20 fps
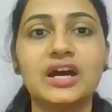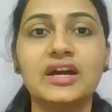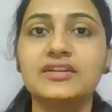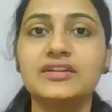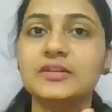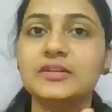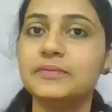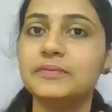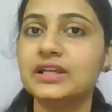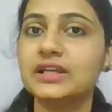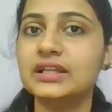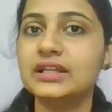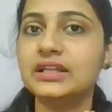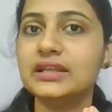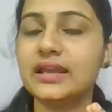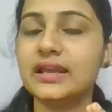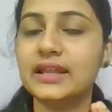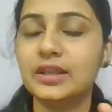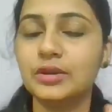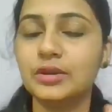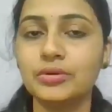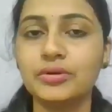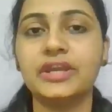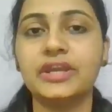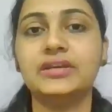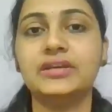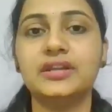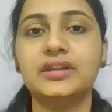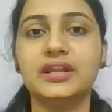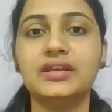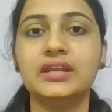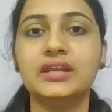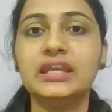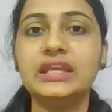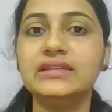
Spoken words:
are typically allocated